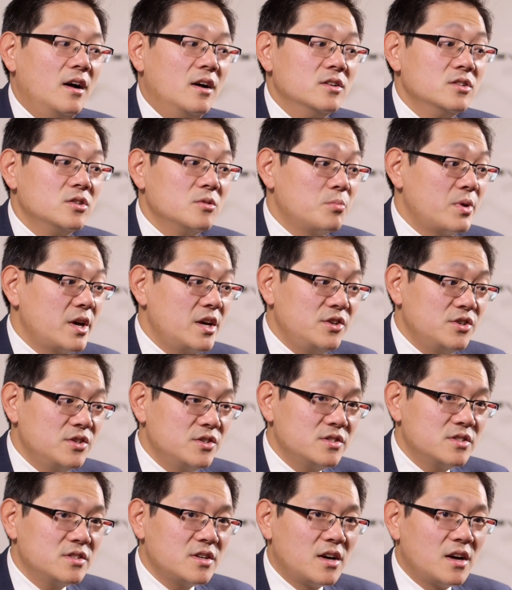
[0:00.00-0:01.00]
So
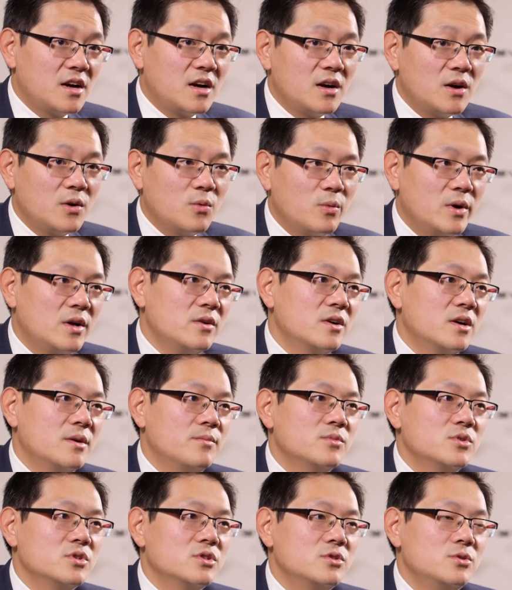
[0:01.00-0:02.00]
patients are
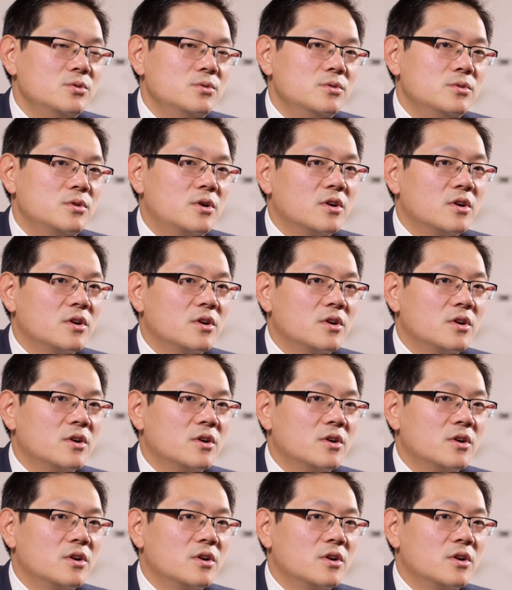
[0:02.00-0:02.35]
welcome to